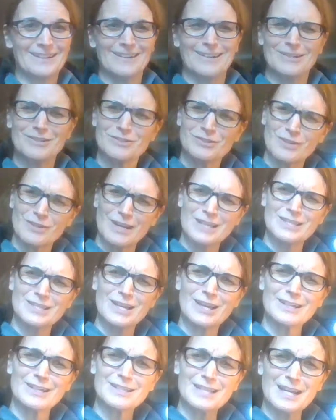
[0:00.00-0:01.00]
Aren't you guys
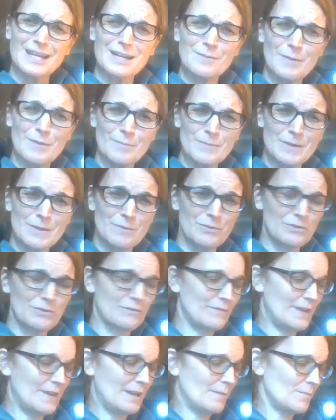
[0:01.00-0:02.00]
all excited about being with your
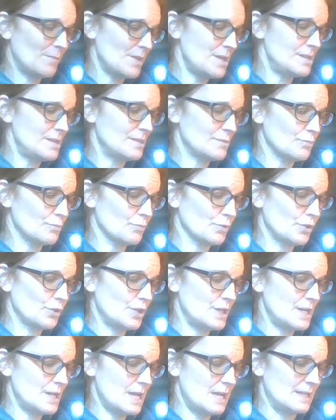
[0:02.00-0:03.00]
family? It's
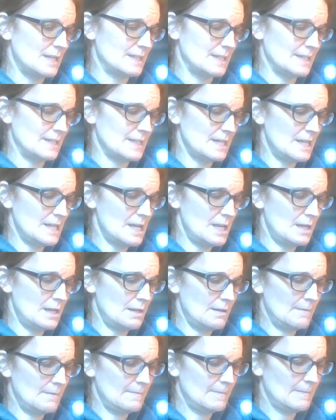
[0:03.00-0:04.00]
really nice, isn't it?
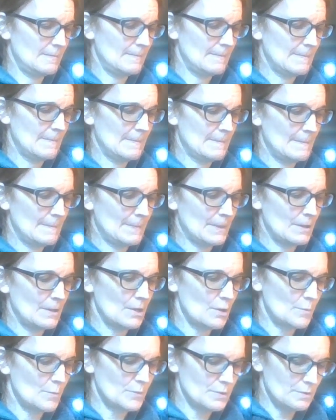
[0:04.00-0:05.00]

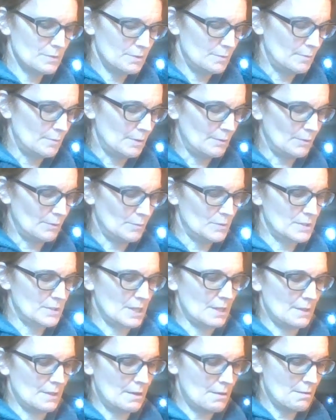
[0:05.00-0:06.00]
Oops, made a little
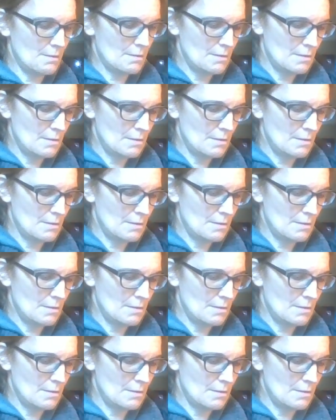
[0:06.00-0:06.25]
mistake there.